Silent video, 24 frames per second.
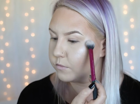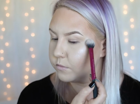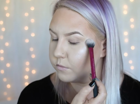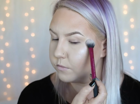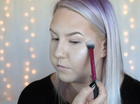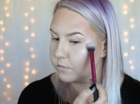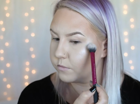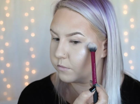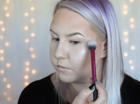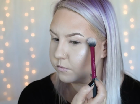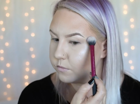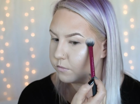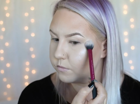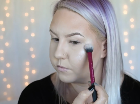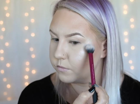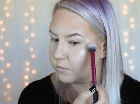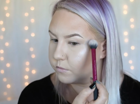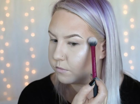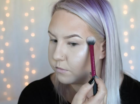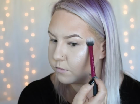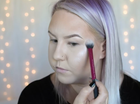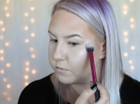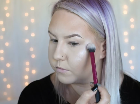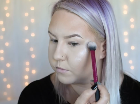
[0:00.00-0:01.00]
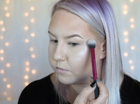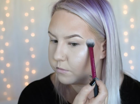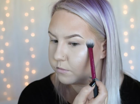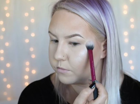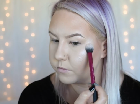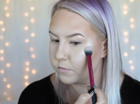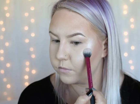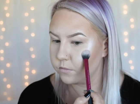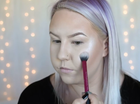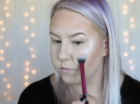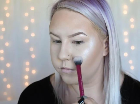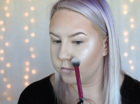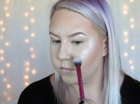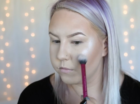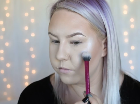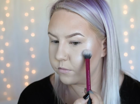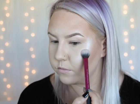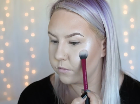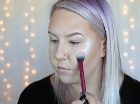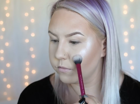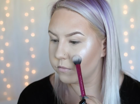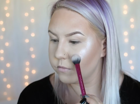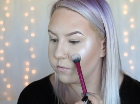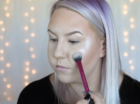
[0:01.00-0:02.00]

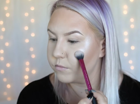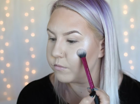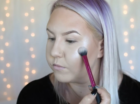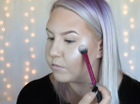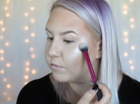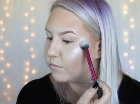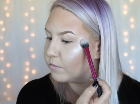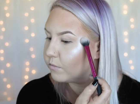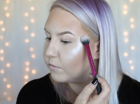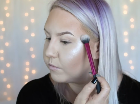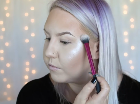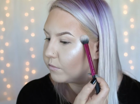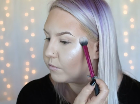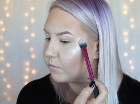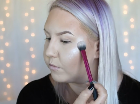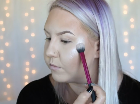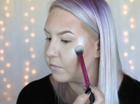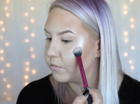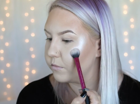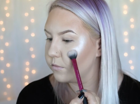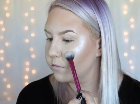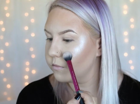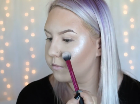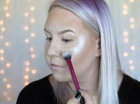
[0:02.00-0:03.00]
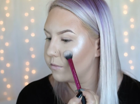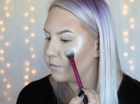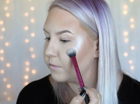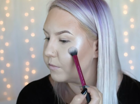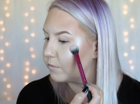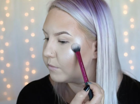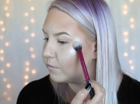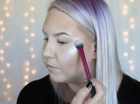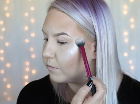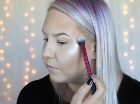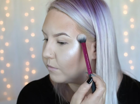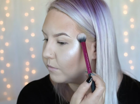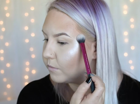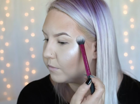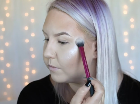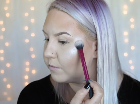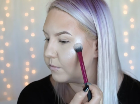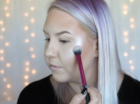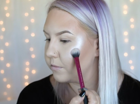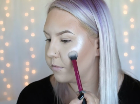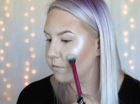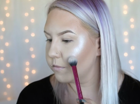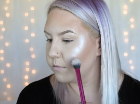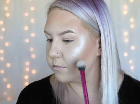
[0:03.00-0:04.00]

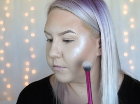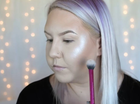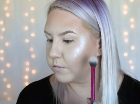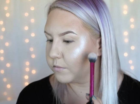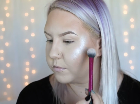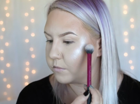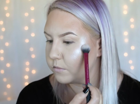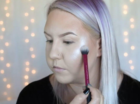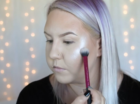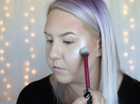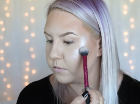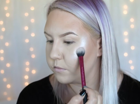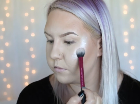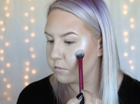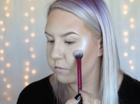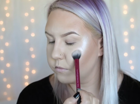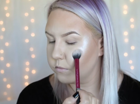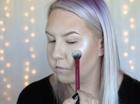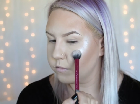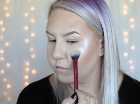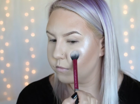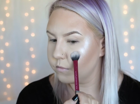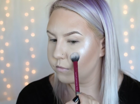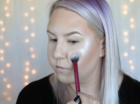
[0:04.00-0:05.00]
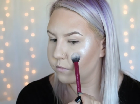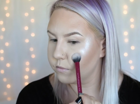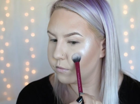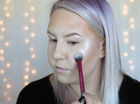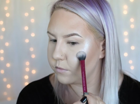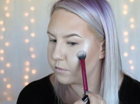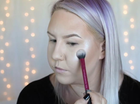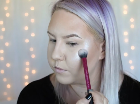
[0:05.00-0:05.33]
Nobody speaks.